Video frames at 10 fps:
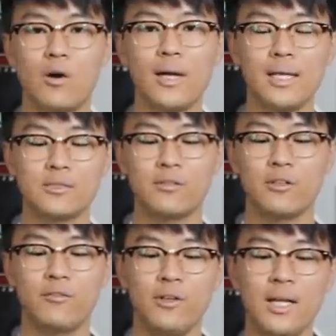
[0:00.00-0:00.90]
All right, as for
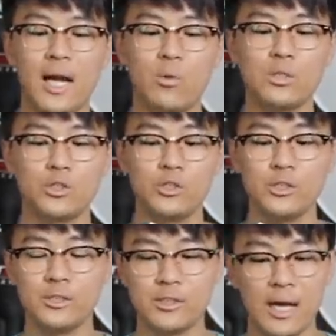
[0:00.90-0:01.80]
the fit, I went true
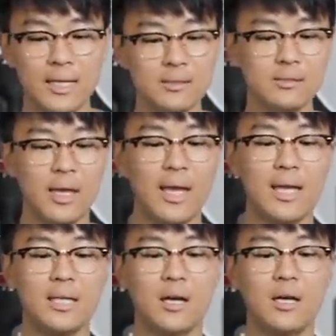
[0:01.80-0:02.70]
to size
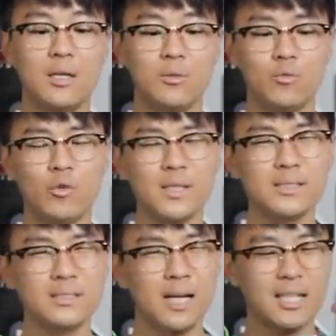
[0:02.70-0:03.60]
and uh, it
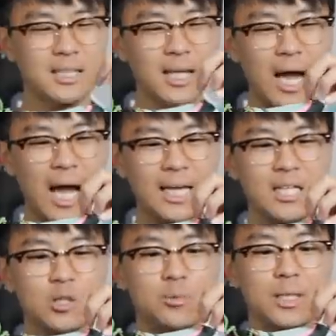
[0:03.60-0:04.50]
runs a
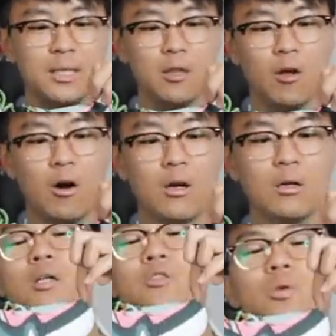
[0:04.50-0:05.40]
tiny bit
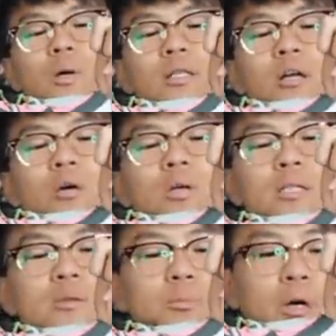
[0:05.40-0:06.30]
long. So my toe
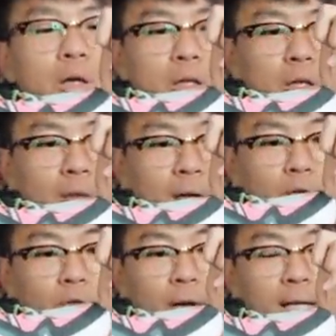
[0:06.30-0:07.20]
is probably
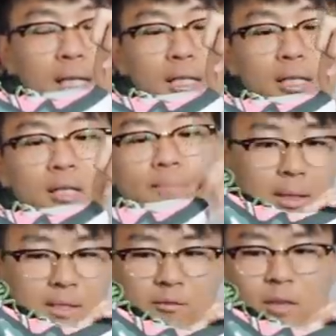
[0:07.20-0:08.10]
around right here.
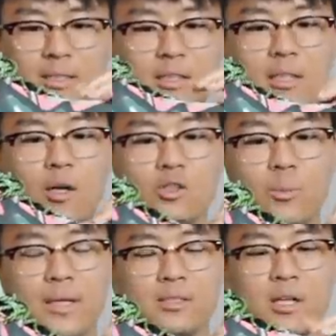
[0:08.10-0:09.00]
As far as the toe
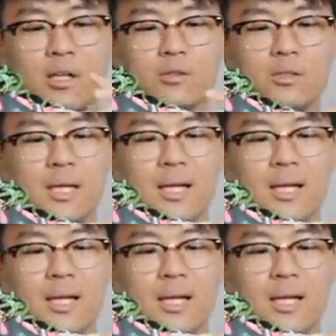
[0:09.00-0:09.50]
space goes,